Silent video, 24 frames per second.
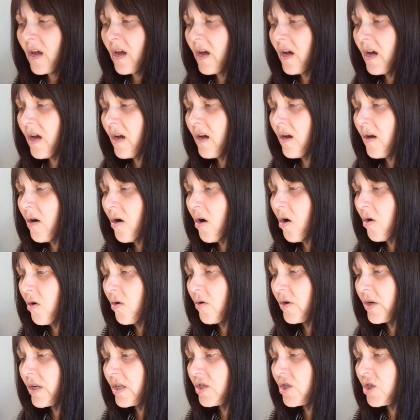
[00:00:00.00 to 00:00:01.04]

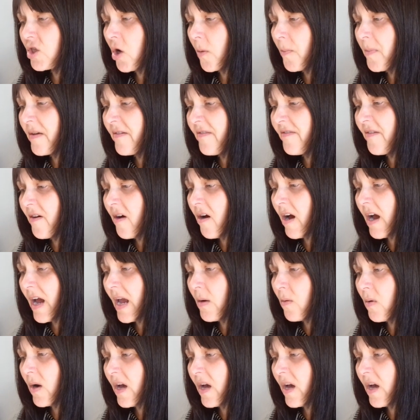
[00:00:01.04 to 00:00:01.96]
on Shopify,